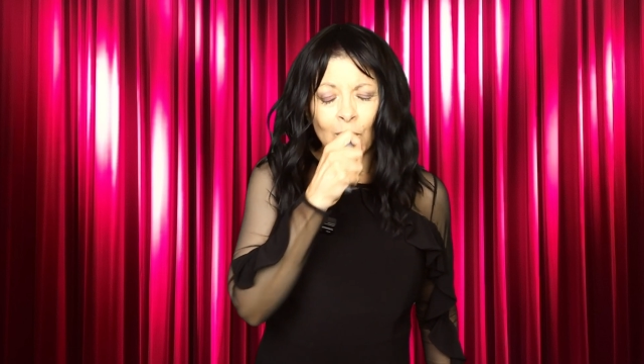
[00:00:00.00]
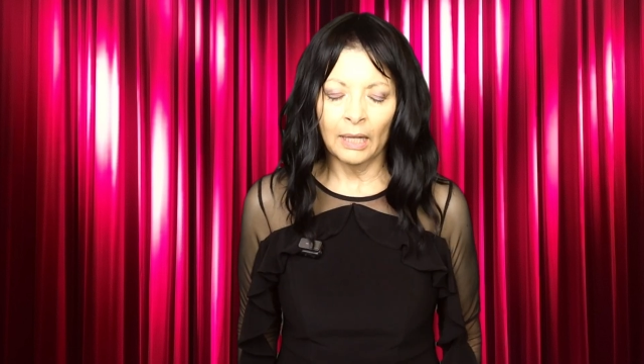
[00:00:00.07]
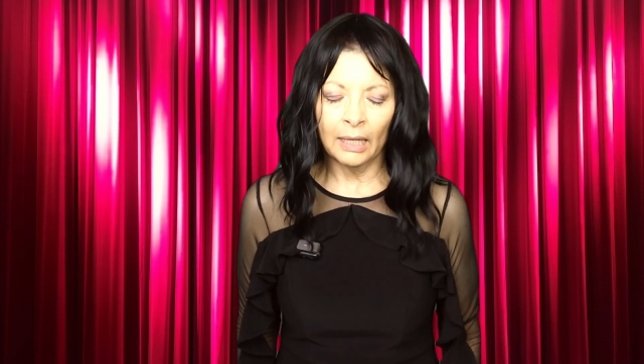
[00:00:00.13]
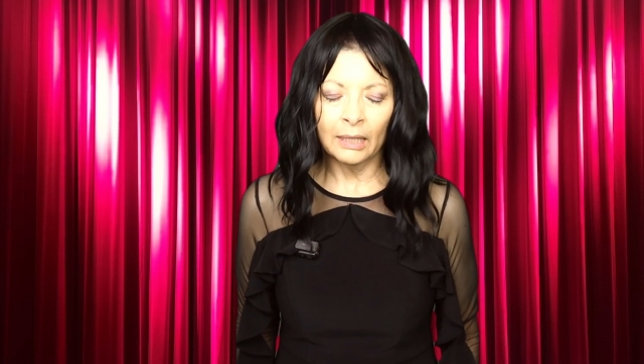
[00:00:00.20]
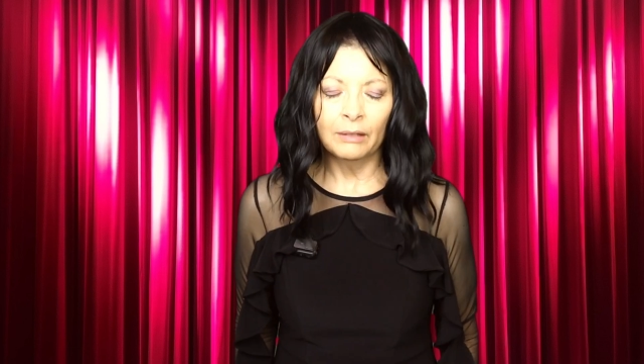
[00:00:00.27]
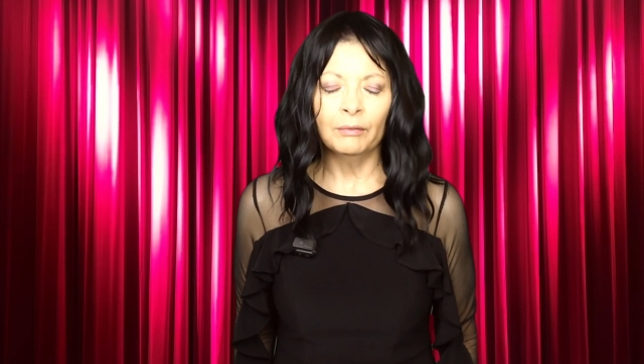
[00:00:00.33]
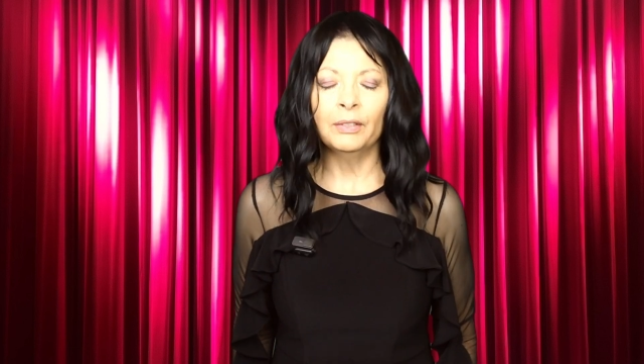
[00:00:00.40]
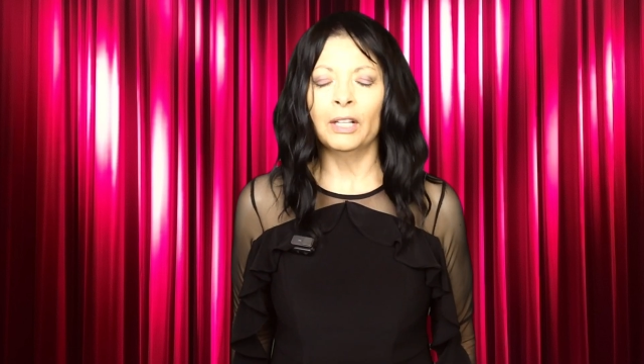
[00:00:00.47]

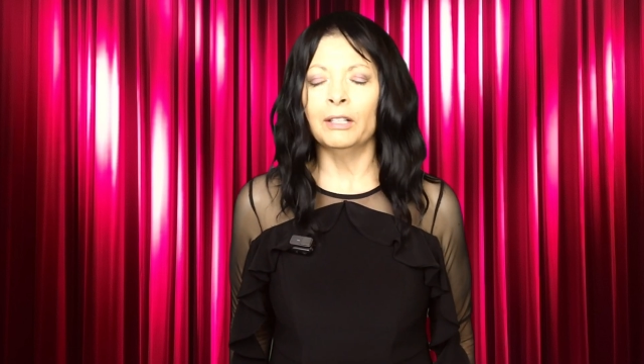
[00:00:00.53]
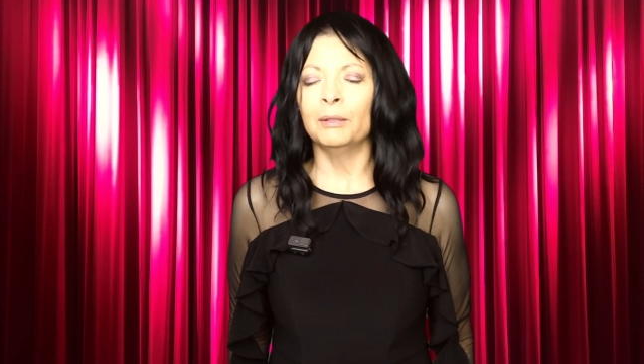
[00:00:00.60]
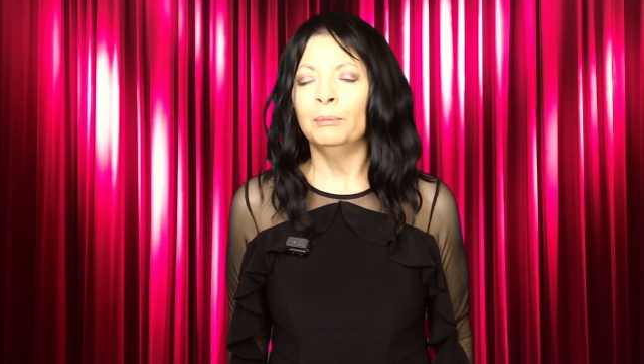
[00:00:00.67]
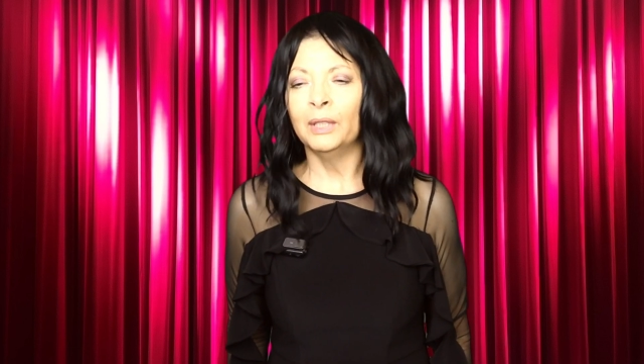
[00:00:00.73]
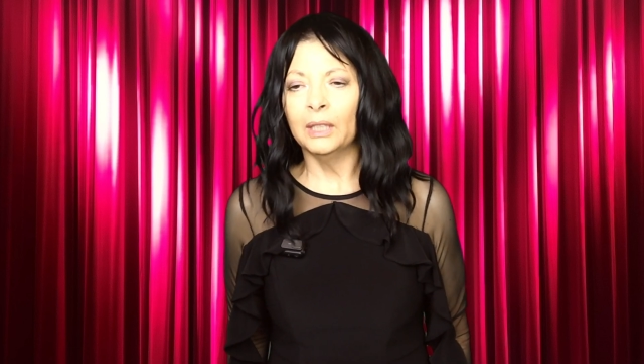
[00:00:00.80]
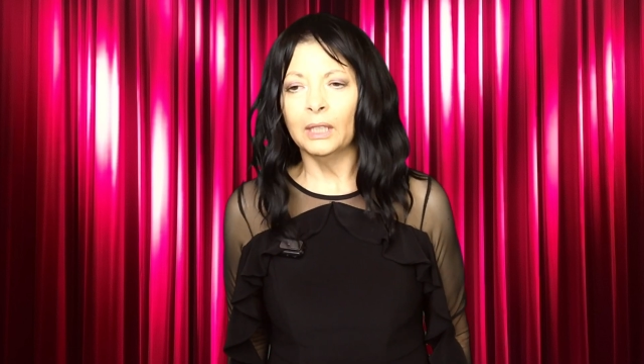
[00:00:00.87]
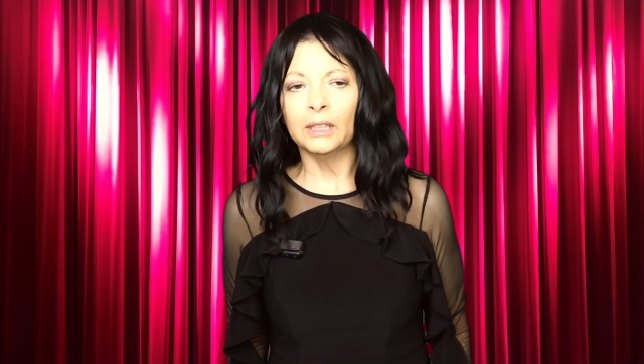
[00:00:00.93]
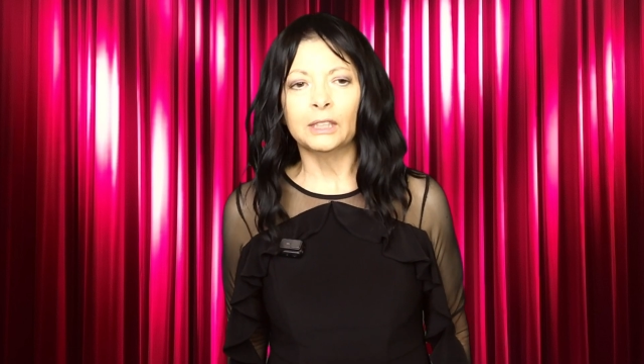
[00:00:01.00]
Thank you very
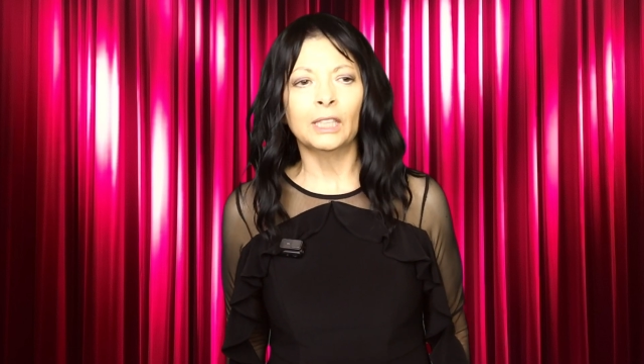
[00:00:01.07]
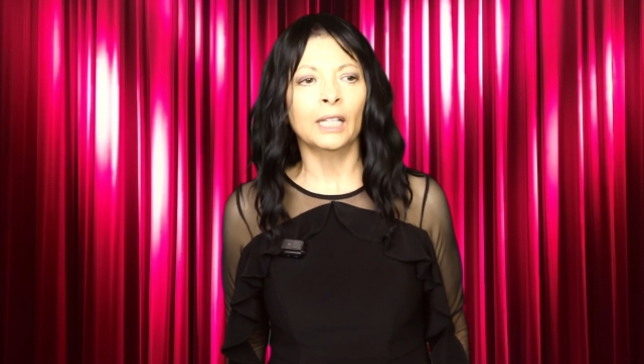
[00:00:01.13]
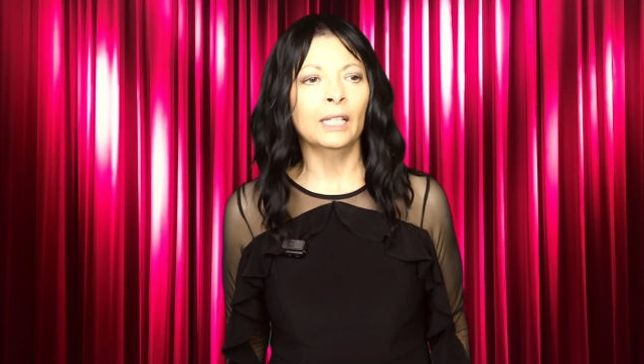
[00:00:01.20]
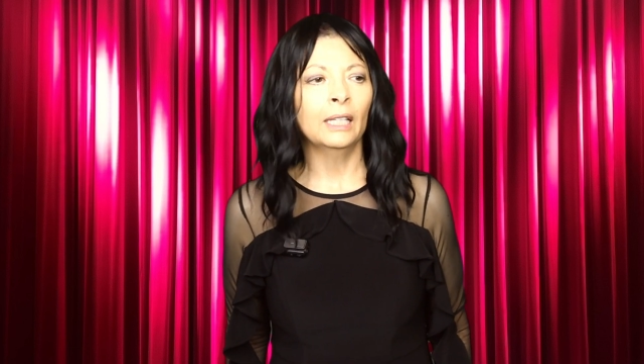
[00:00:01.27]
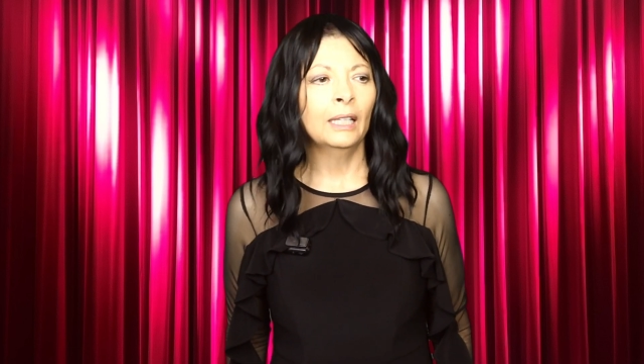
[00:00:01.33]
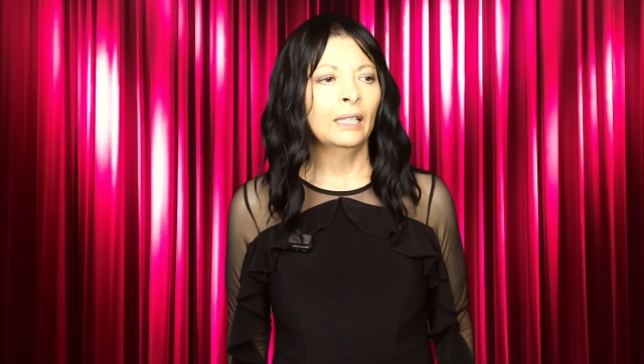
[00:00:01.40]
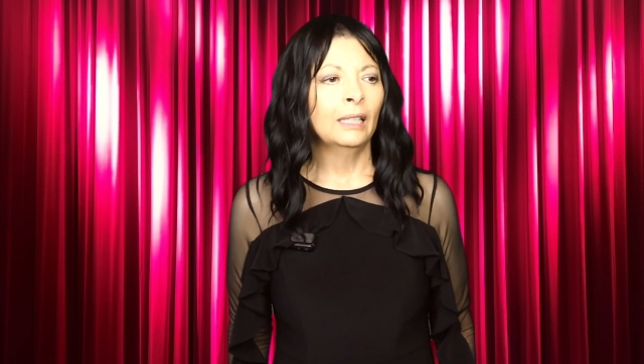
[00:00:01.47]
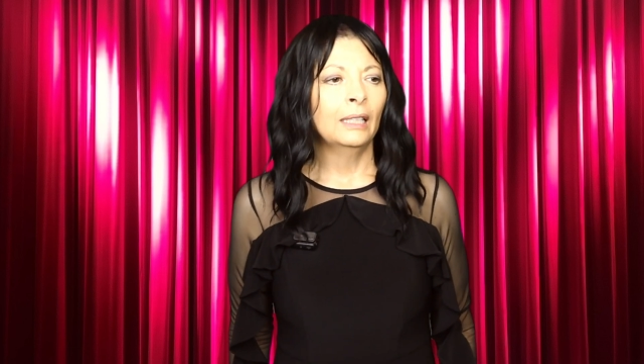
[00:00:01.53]
much.
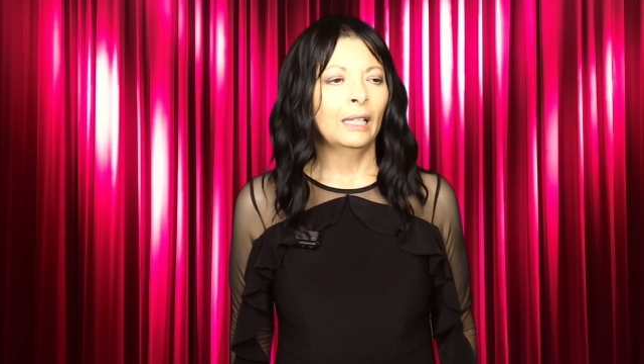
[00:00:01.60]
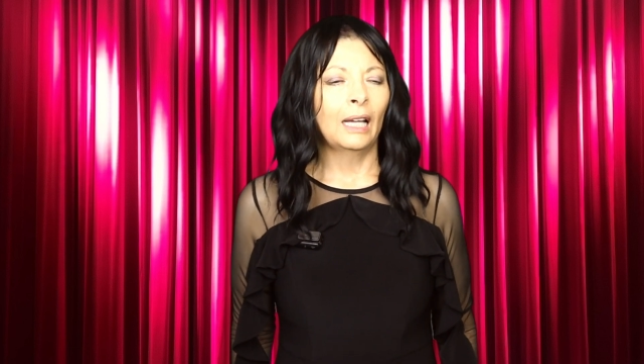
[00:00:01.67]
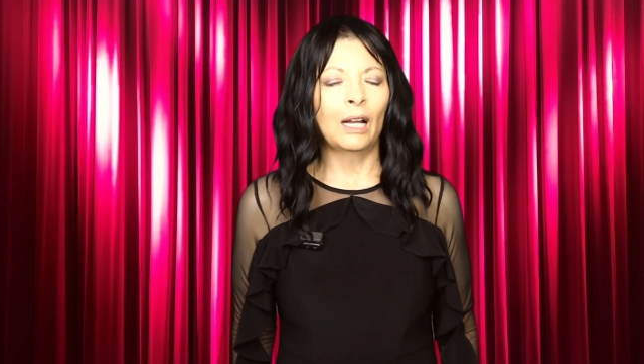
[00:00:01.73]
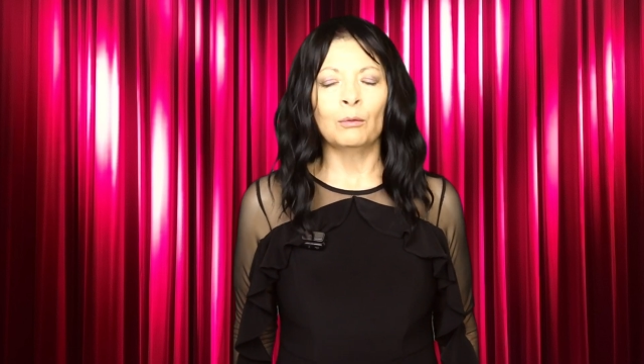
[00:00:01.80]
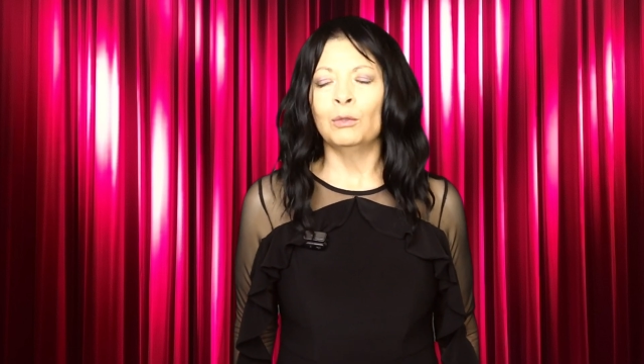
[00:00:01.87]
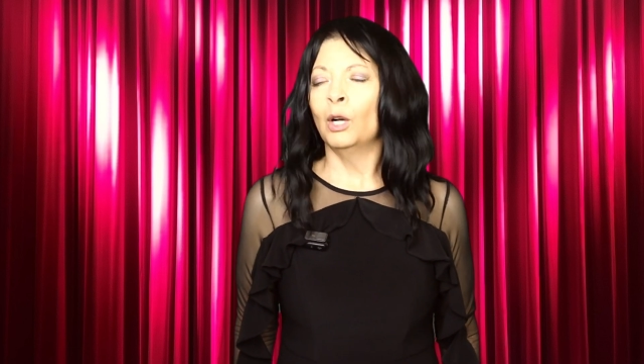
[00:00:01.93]
I